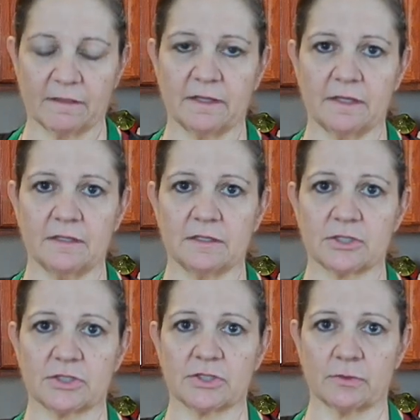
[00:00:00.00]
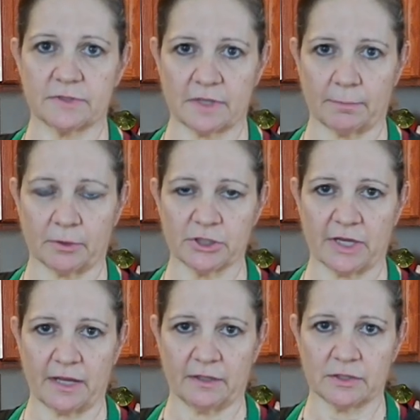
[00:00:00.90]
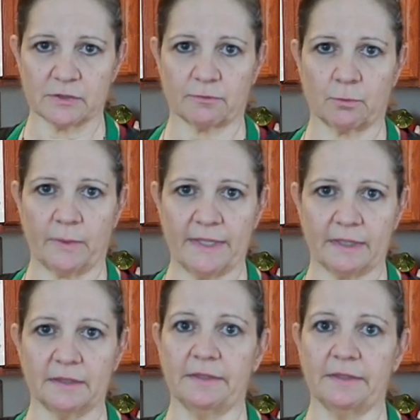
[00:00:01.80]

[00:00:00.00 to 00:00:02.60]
the Showstopper Challenge for week